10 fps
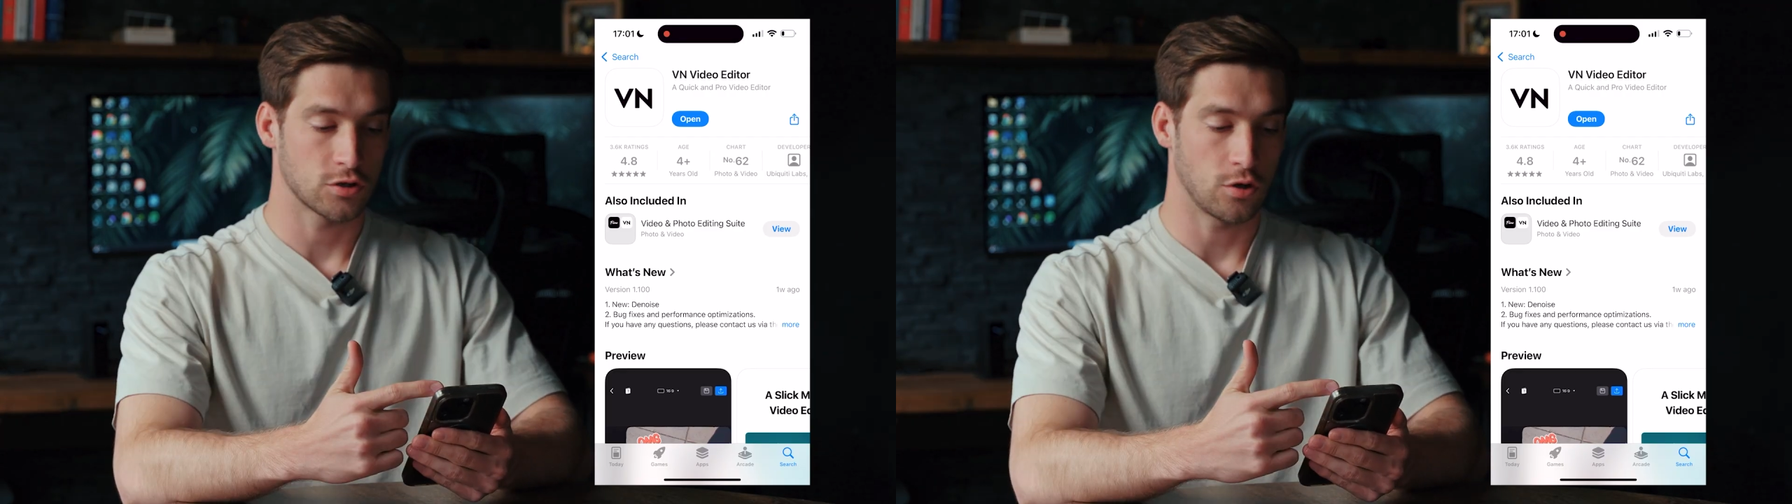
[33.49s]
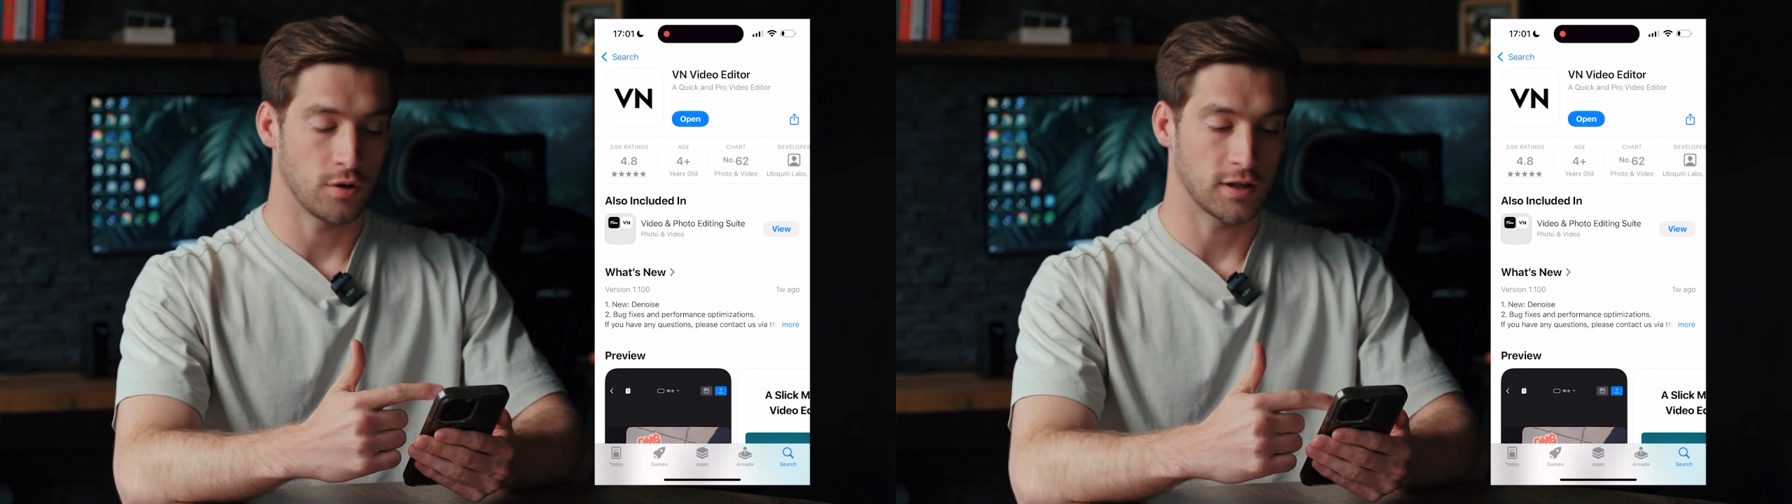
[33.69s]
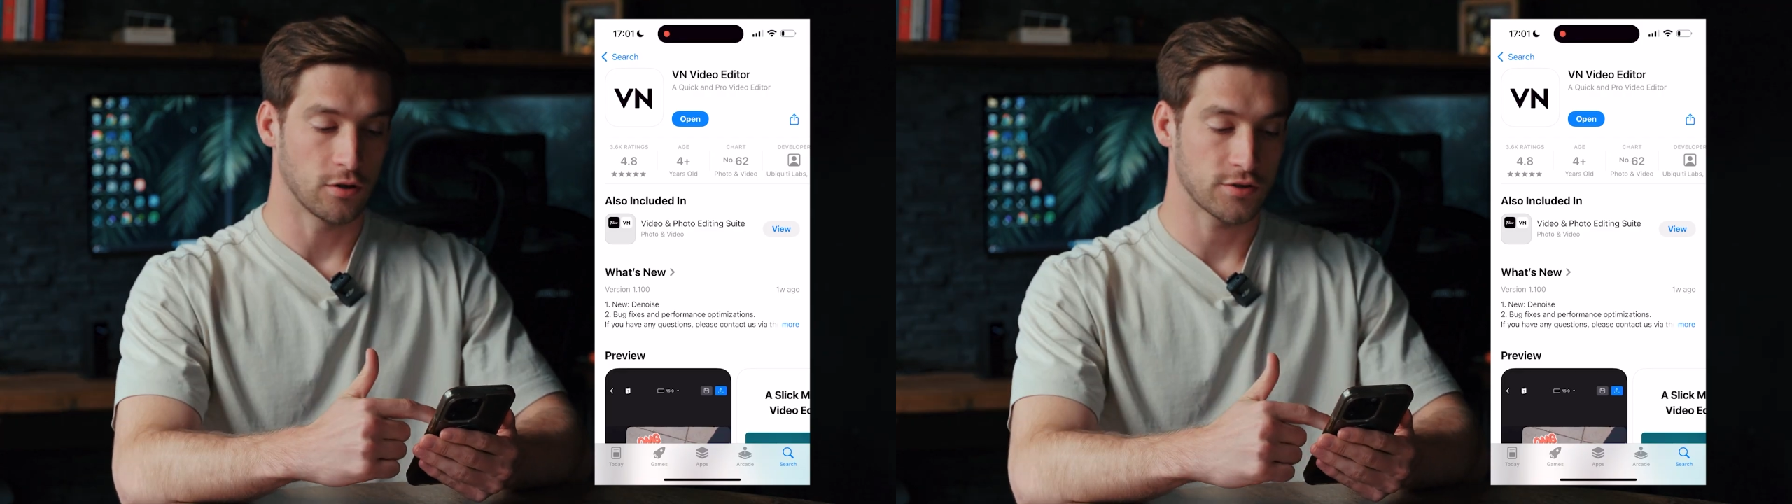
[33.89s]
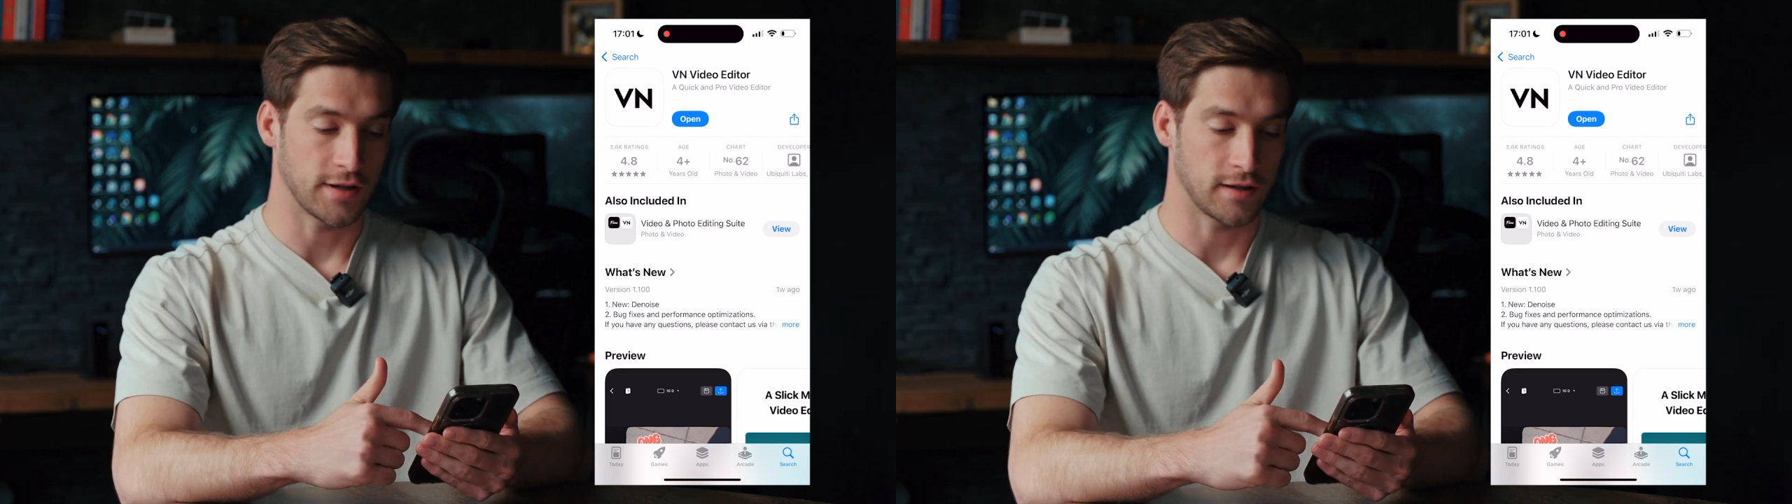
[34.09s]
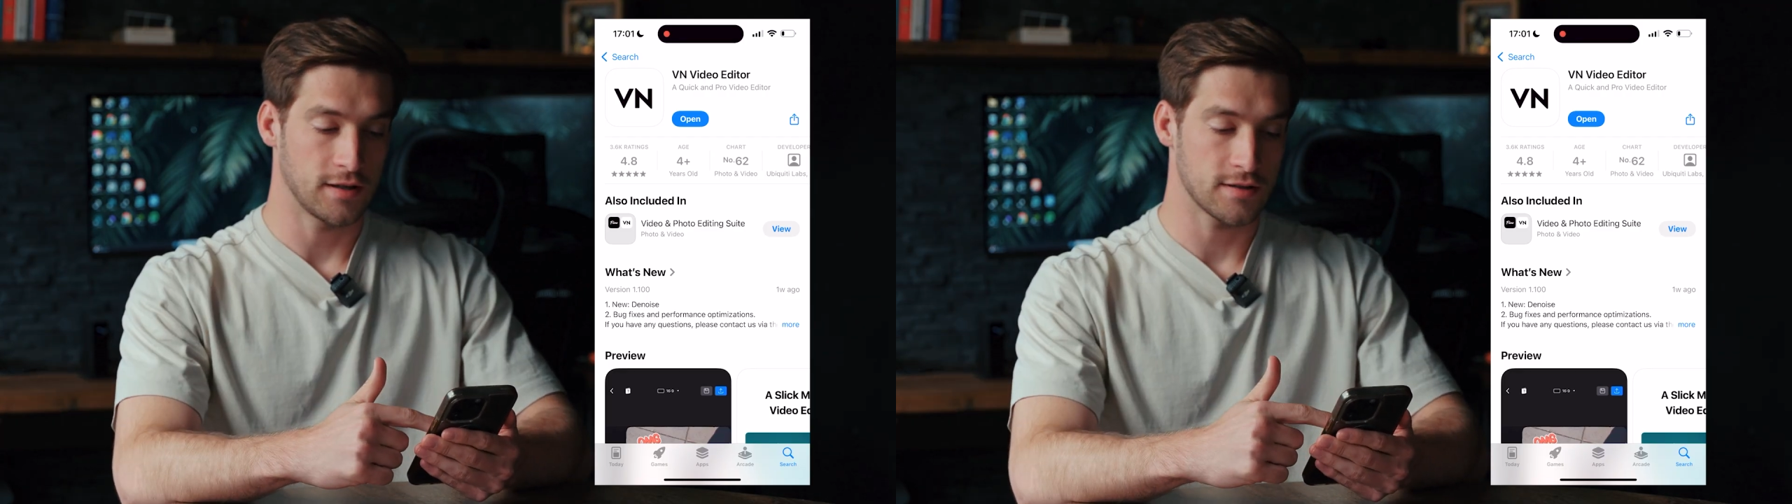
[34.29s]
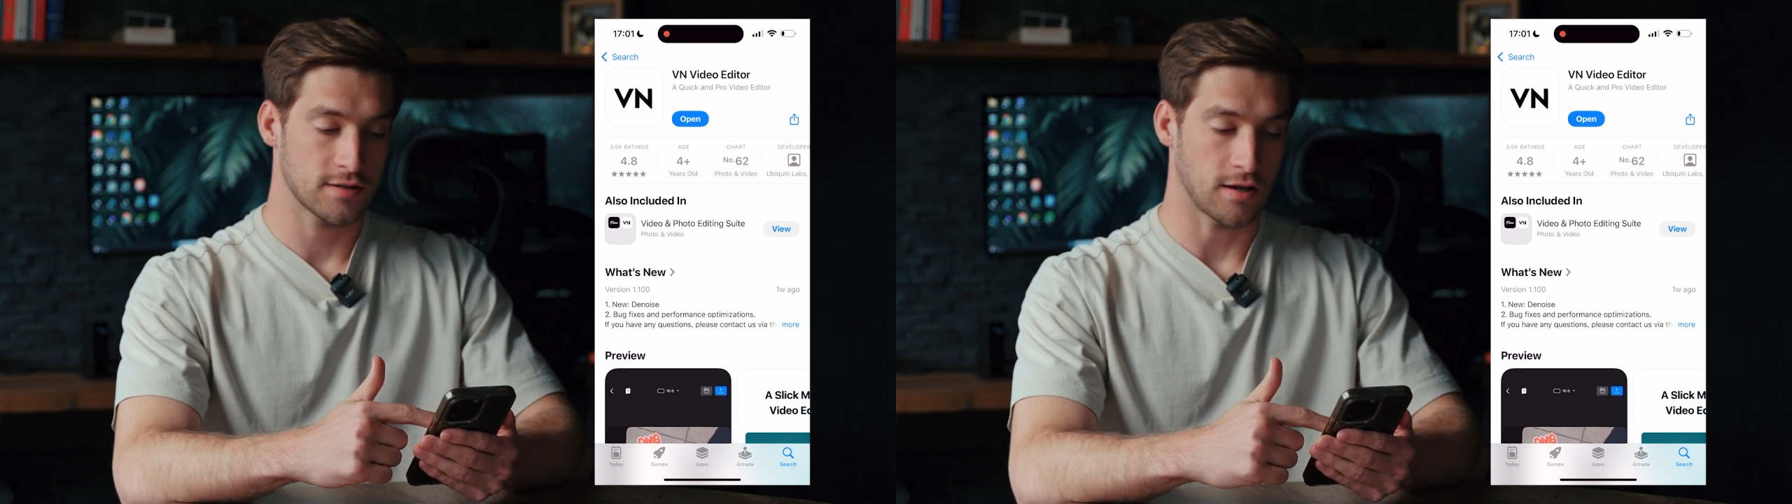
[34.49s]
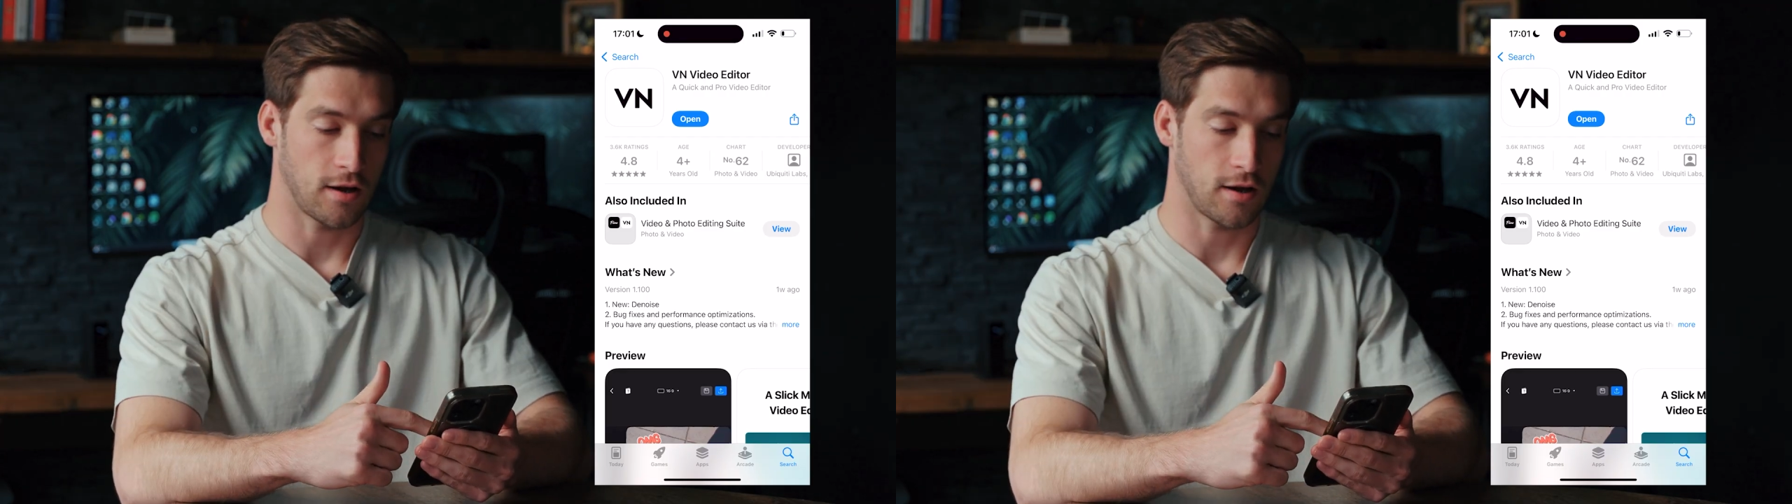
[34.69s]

So it looks like this.